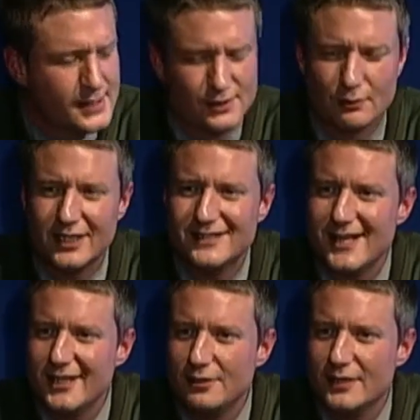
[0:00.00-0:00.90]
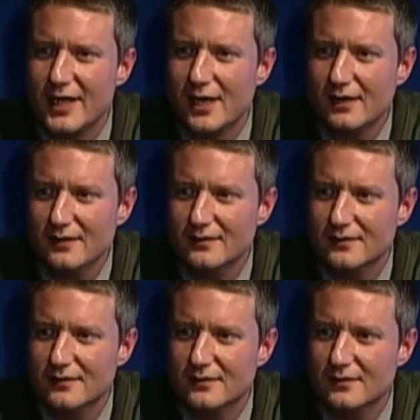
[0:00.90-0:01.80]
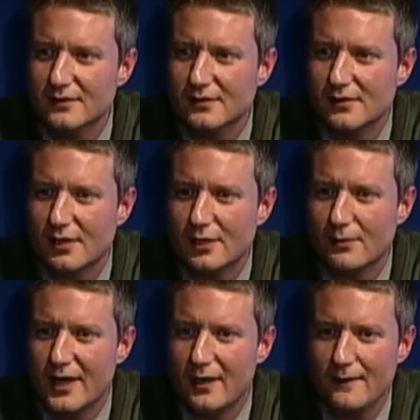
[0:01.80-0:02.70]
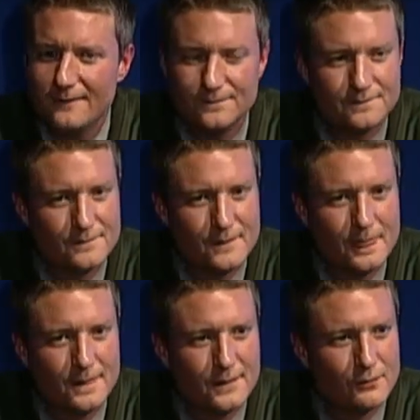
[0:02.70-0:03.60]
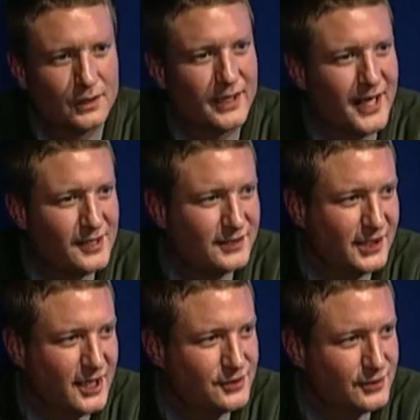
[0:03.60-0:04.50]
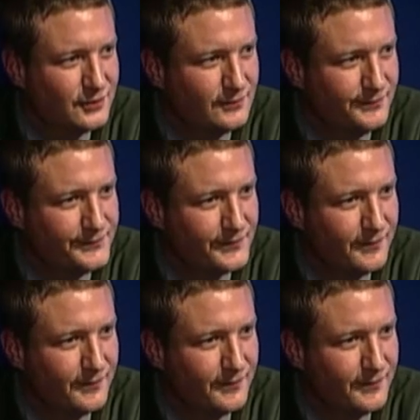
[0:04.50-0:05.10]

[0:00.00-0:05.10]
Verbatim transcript: So we're going to take you there on a rail. We're going to educate you.